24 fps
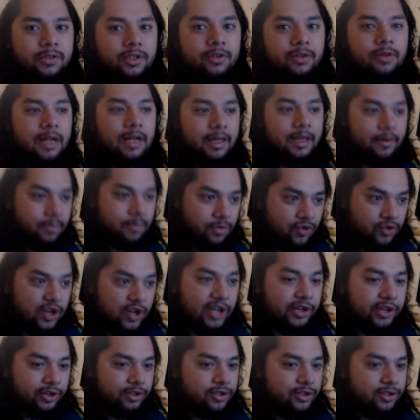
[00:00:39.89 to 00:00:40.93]
two like
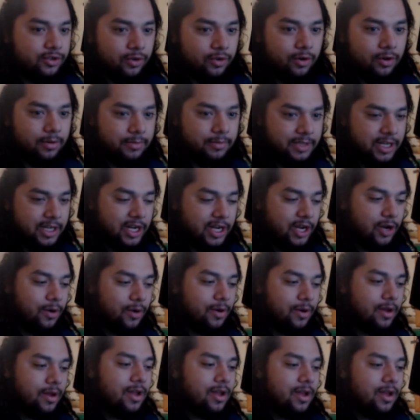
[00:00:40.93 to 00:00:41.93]
thunderstorms ago,